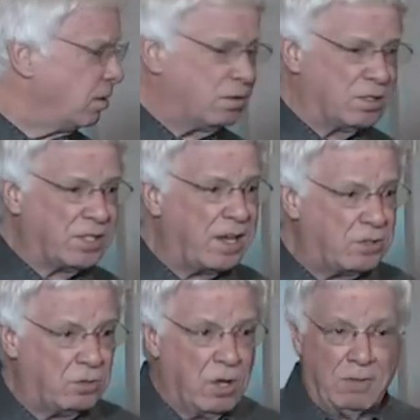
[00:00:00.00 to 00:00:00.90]
To say
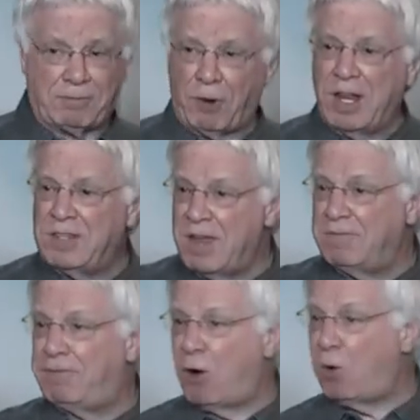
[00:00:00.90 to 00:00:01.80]
to friend and
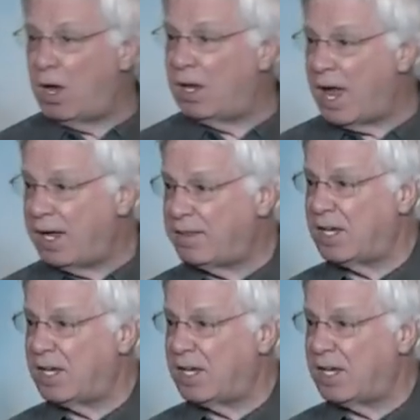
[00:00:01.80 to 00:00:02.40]
foe alike